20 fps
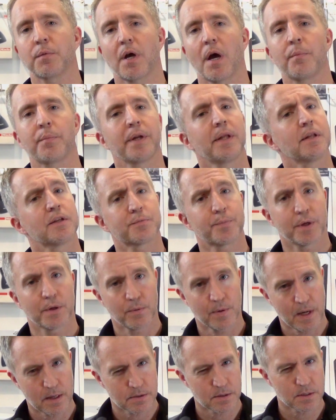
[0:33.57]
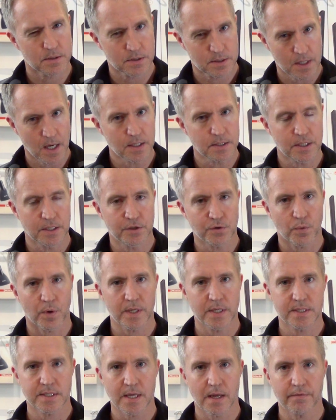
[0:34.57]
company that's been around since
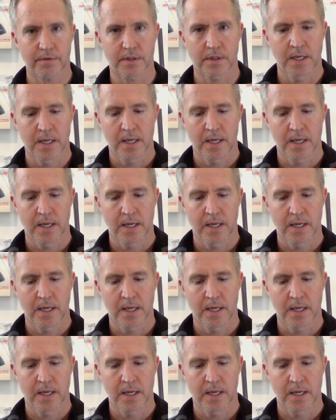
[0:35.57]
1927.